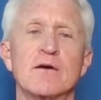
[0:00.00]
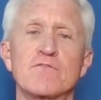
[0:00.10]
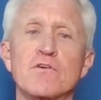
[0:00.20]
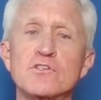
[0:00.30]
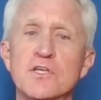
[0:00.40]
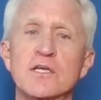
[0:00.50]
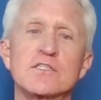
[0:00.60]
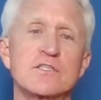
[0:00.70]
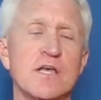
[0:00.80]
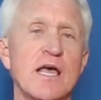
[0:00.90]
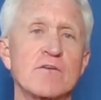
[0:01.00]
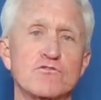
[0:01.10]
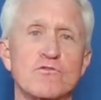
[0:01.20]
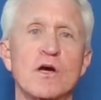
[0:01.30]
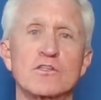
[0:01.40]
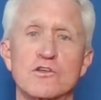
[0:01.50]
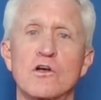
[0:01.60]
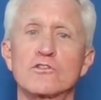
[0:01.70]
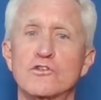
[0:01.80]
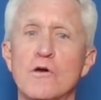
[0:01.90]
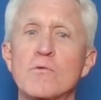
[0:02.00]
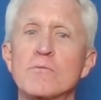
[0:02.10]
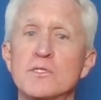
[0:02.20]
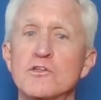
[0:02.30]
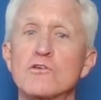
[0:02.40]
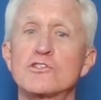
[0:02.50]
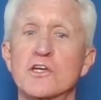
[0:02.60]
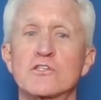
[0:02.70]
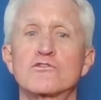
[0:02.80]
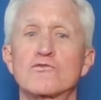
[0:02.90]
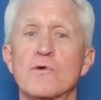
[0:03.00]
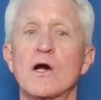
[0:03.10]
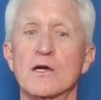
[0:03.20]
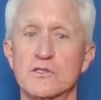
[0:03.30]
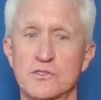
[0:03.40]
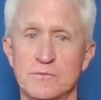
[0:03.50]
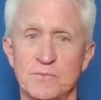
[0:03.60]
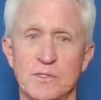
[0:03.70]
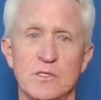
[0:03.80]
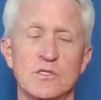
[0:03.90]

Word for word: The uh, first thing is they have drugs called dopaminergic drugs.